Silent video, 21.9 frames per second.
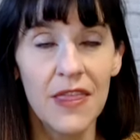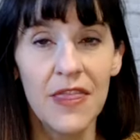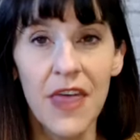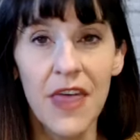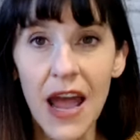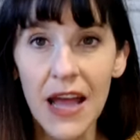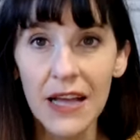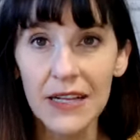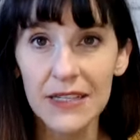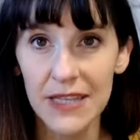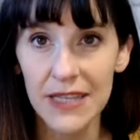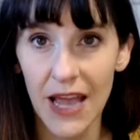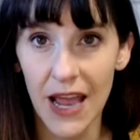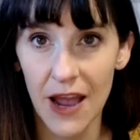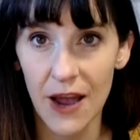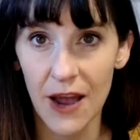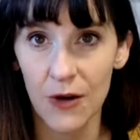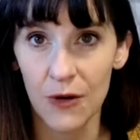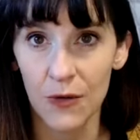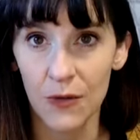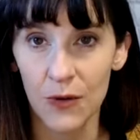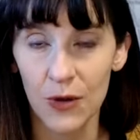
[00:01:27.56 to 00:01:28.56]
that's
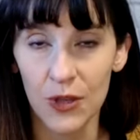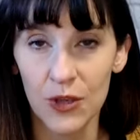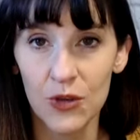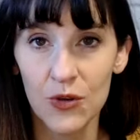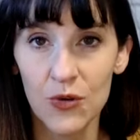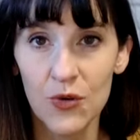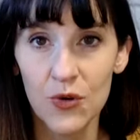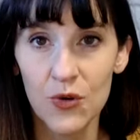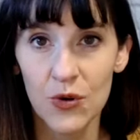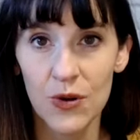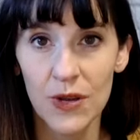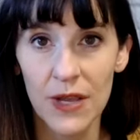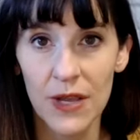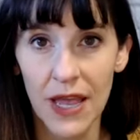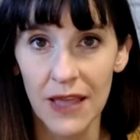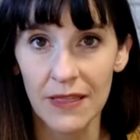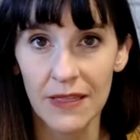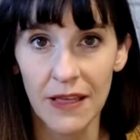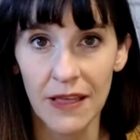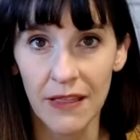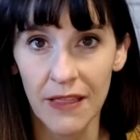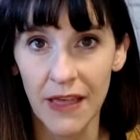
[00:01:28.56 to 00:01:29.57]
how you
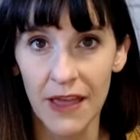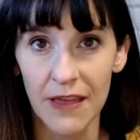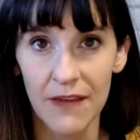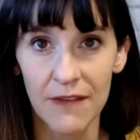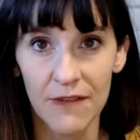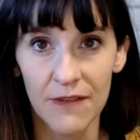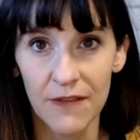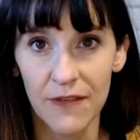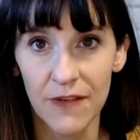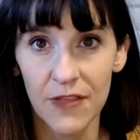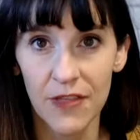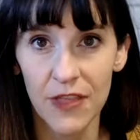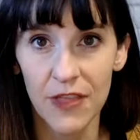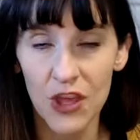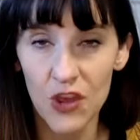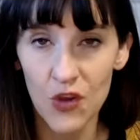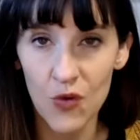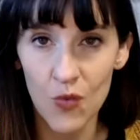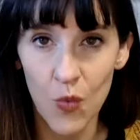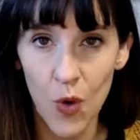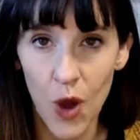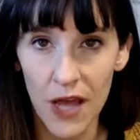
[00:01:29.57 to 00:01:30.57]
create the life that
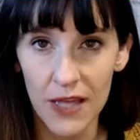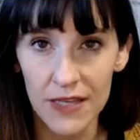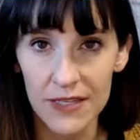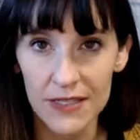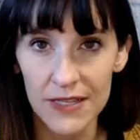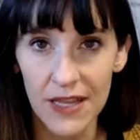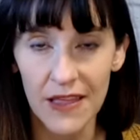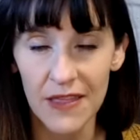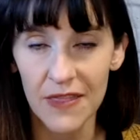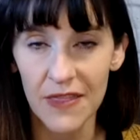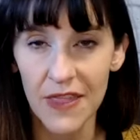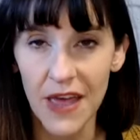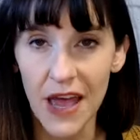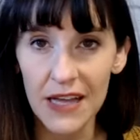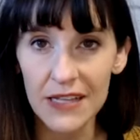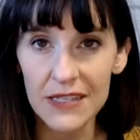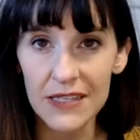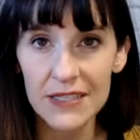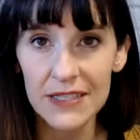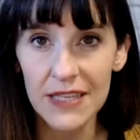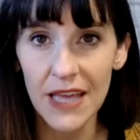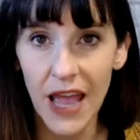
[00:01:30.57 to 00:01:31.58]
you want.
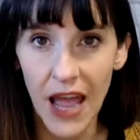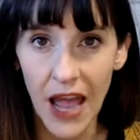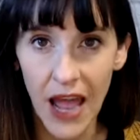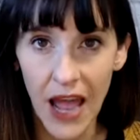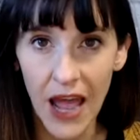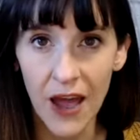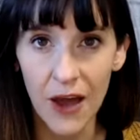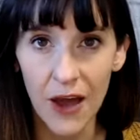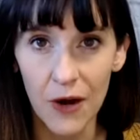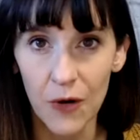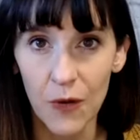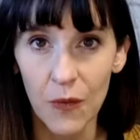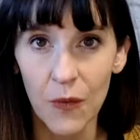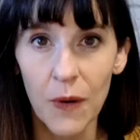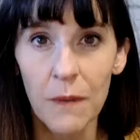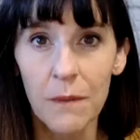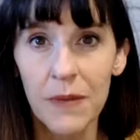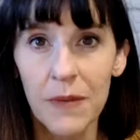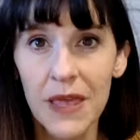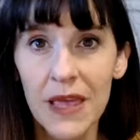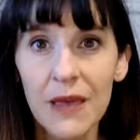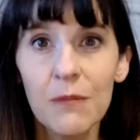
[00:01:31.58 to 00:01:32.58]
That's how
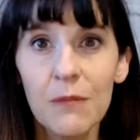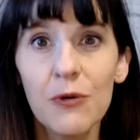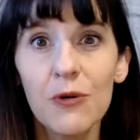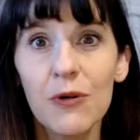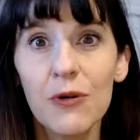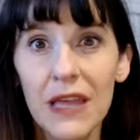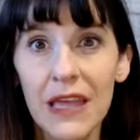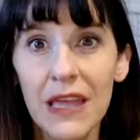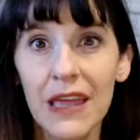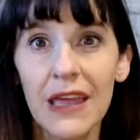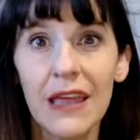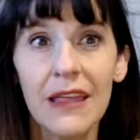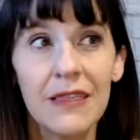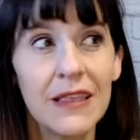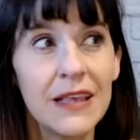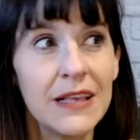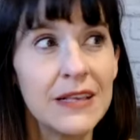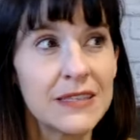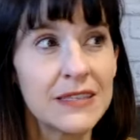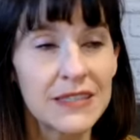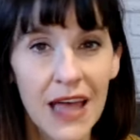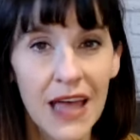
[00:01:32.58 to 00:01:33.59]
people get
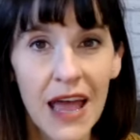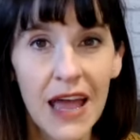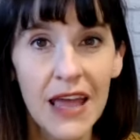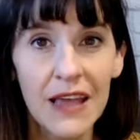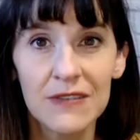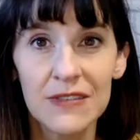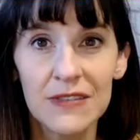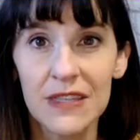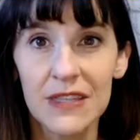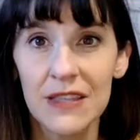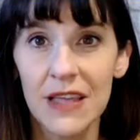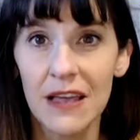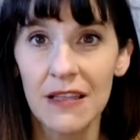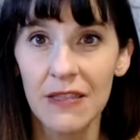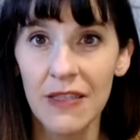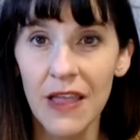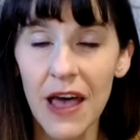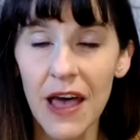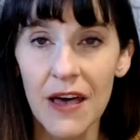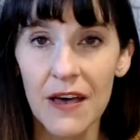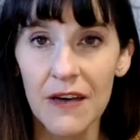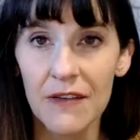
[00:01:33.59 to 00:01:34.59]
these lives that they
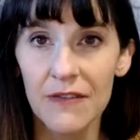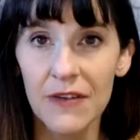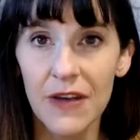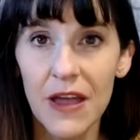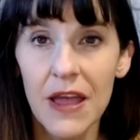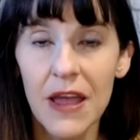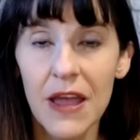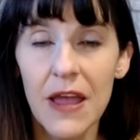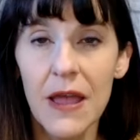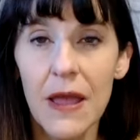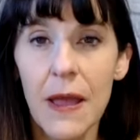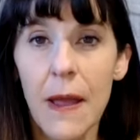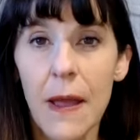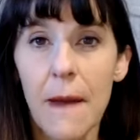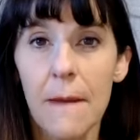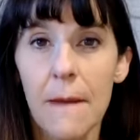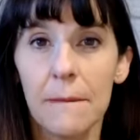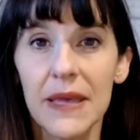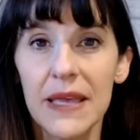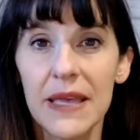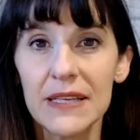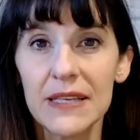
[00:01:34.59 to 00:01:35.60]
love
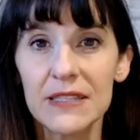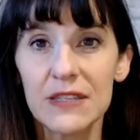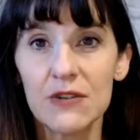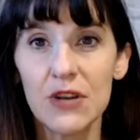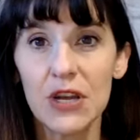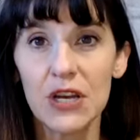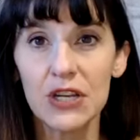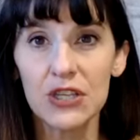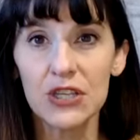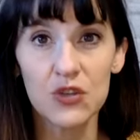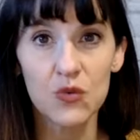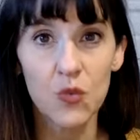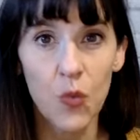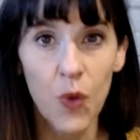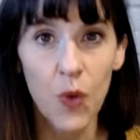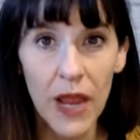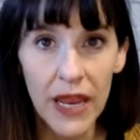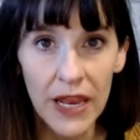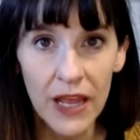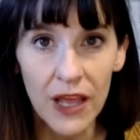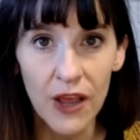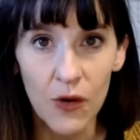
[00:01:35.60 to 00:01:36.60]
because they're not just
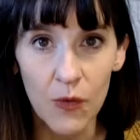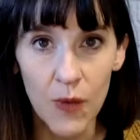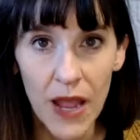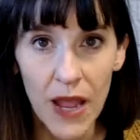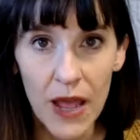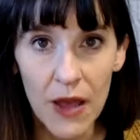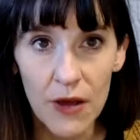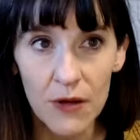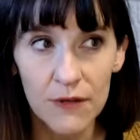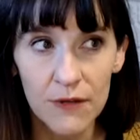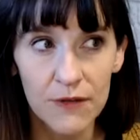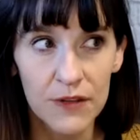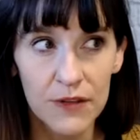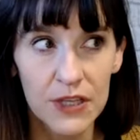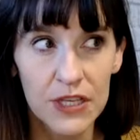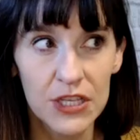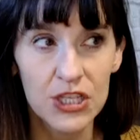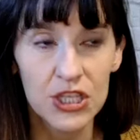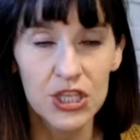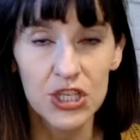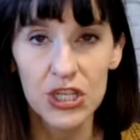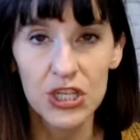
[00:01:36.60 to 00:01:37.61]
waiting around for
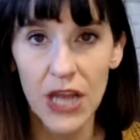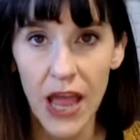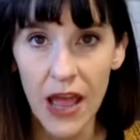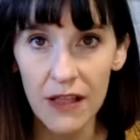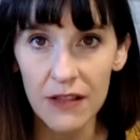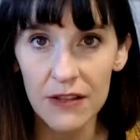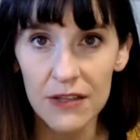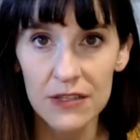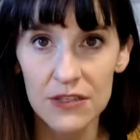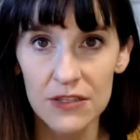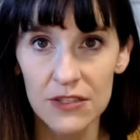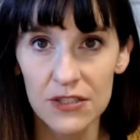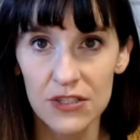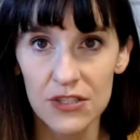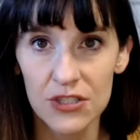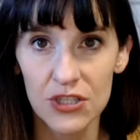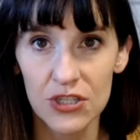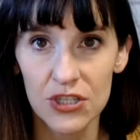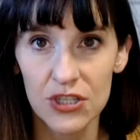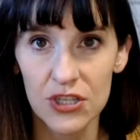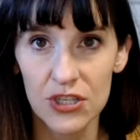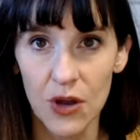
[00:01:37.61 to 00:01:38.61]
these challenges
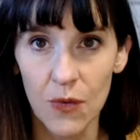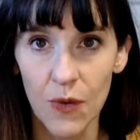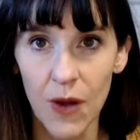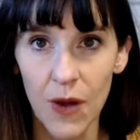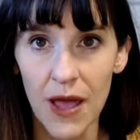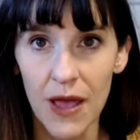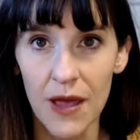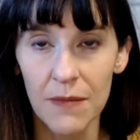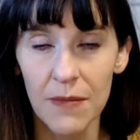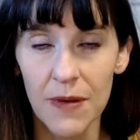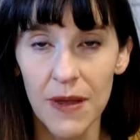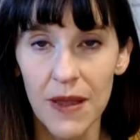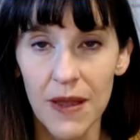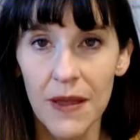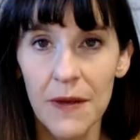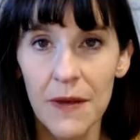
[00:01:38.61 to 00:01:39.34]
to show up.